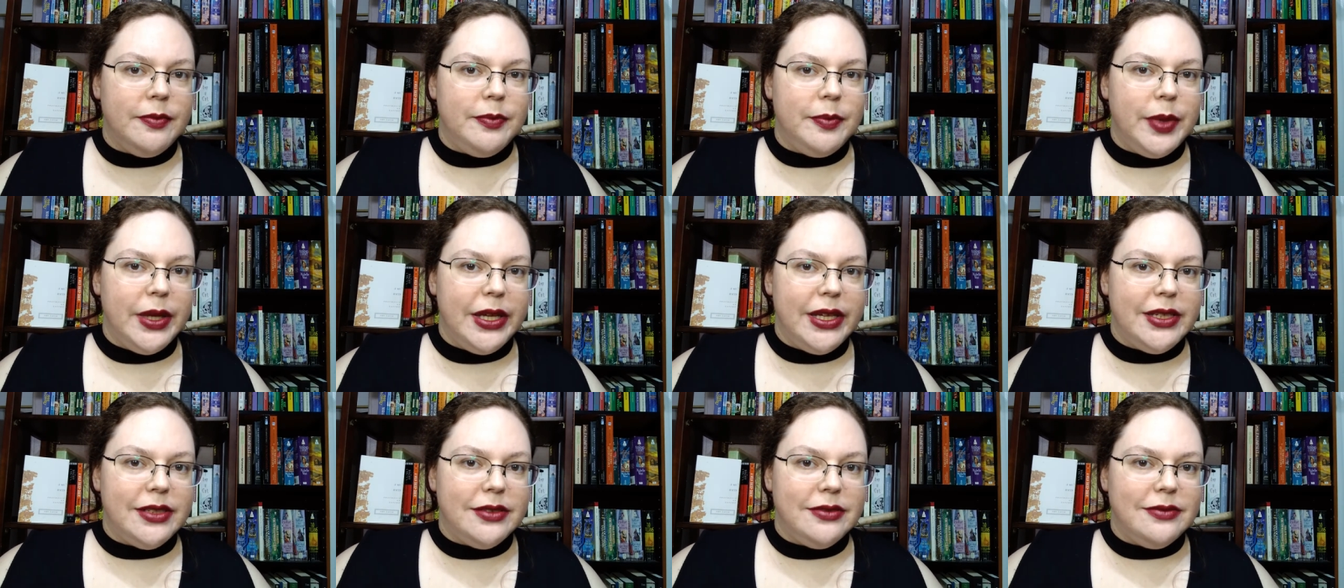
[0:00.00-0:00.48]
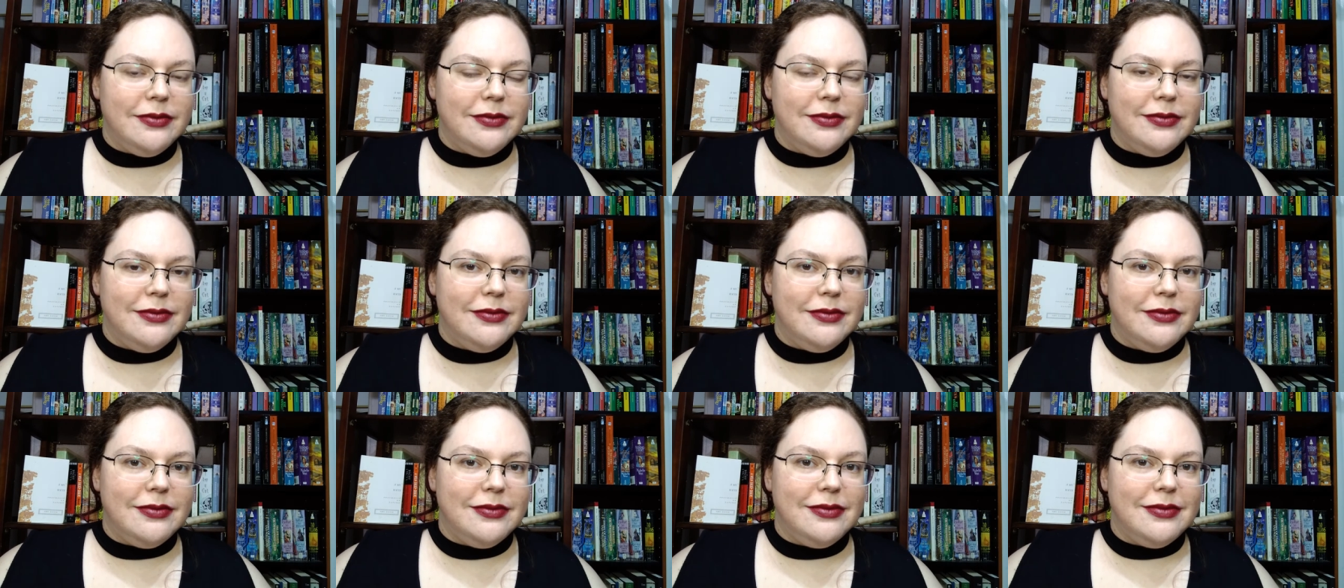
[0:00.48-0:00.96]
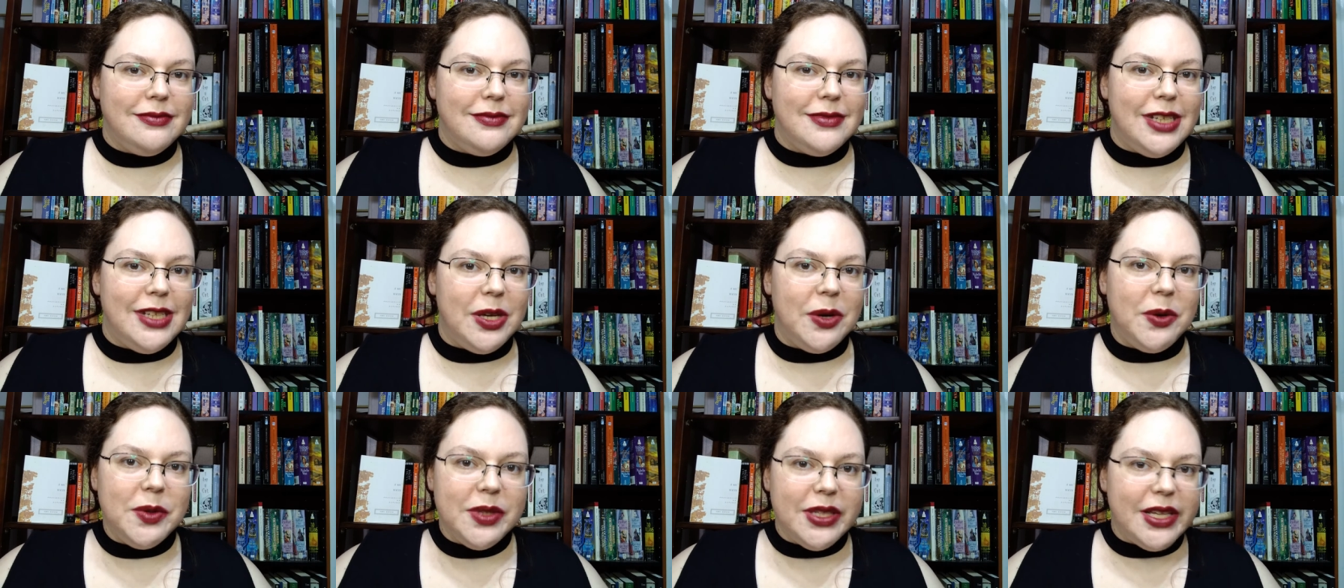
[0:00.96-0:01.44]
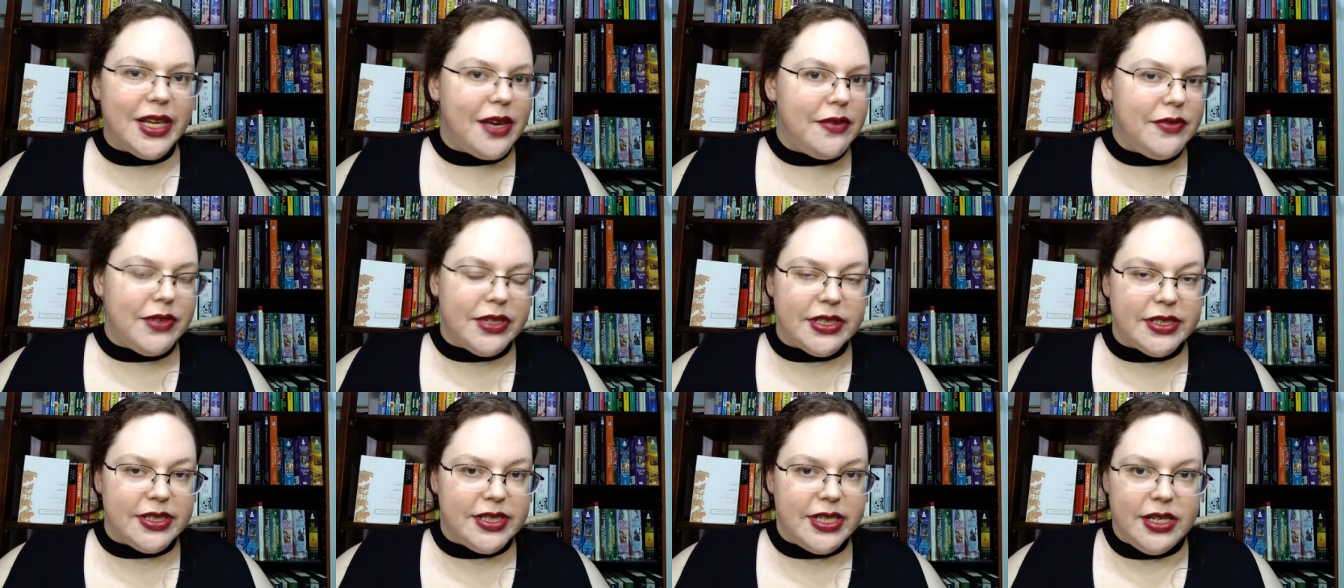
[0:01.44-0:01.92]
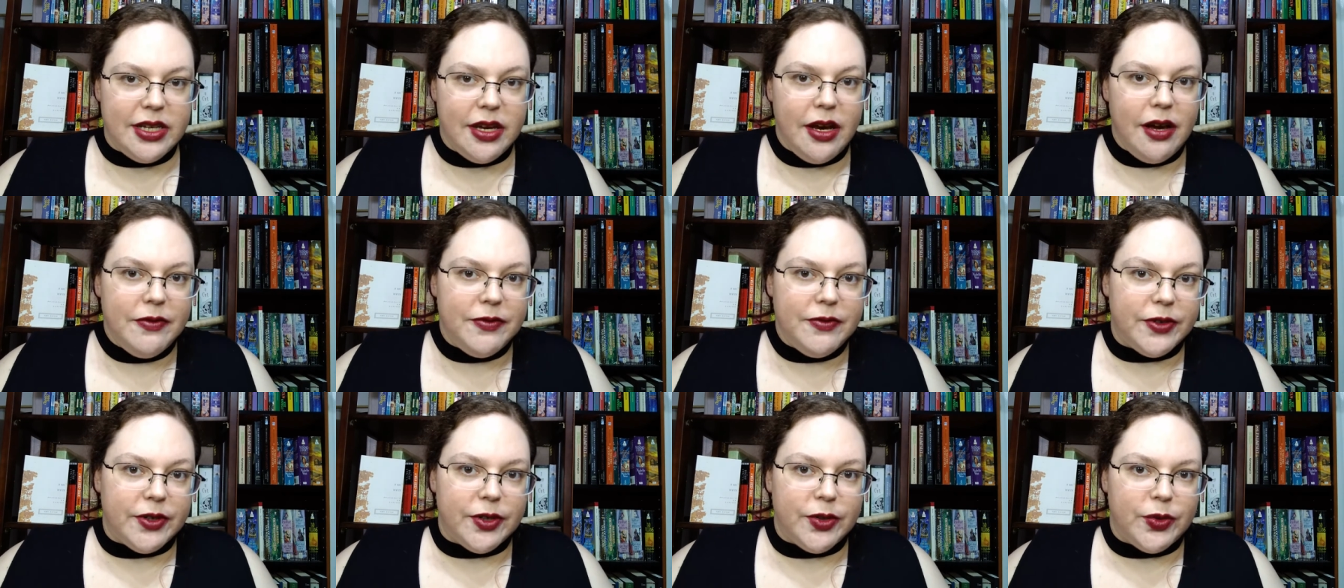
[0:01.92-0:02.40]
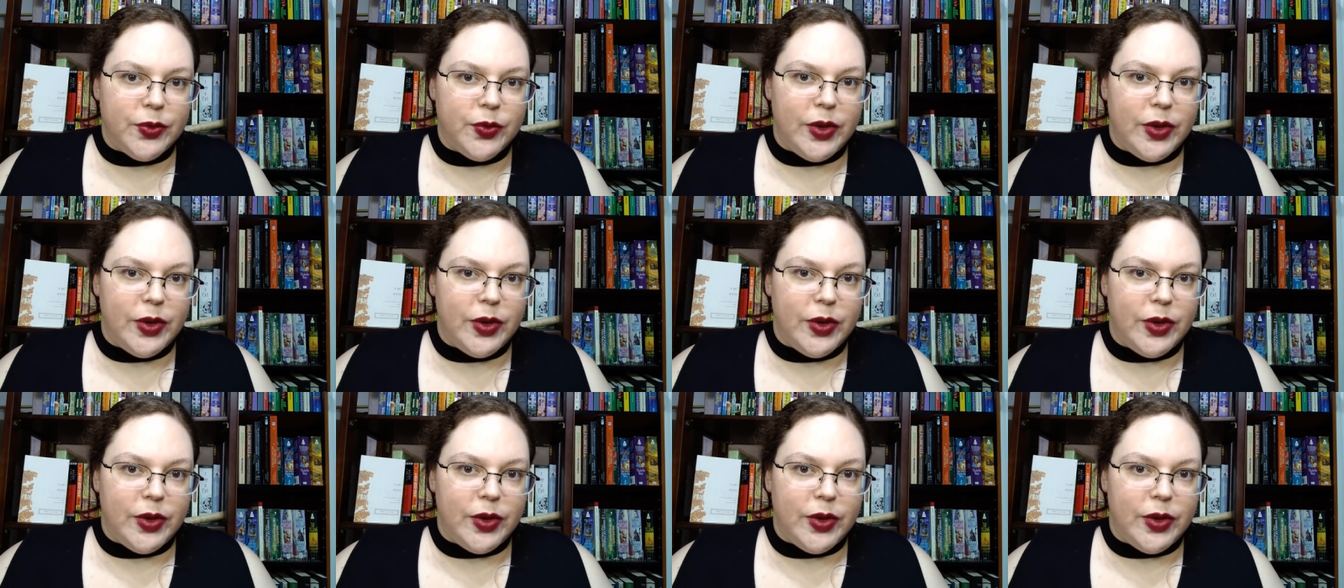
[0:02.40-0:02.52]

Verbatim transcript: But the only evidence he offered